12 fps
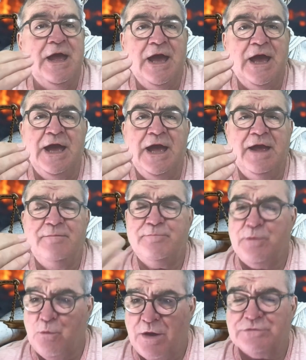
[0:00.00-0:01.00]

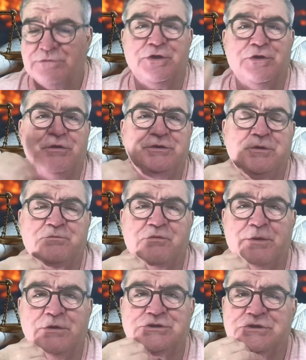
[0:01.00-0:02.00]
But well done on your
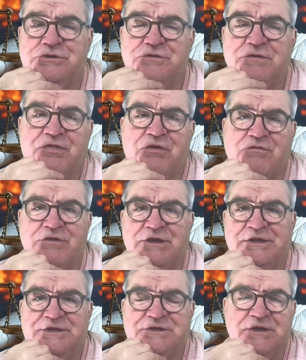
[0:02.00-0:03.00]
promotion. You thoroughly
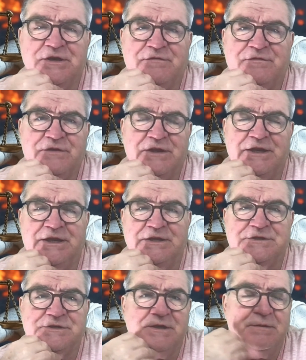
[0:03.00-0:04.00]
deserved for
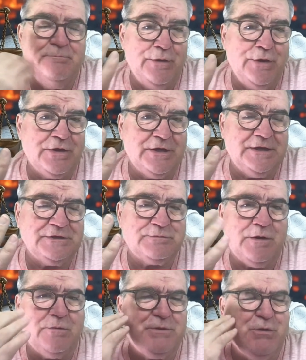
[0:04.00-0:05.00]
Leeds. Burnley as
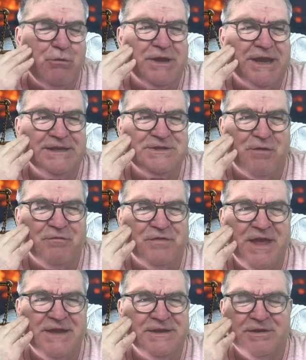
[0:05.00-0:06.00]
well. But it all kicked off
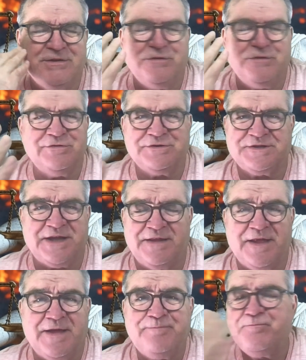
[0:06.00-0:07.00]
there. Didn't understand
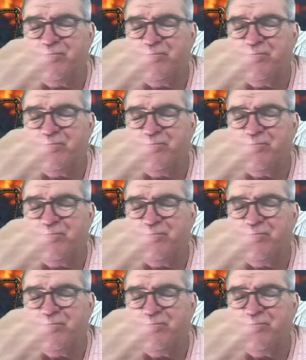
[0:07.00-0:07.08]
that.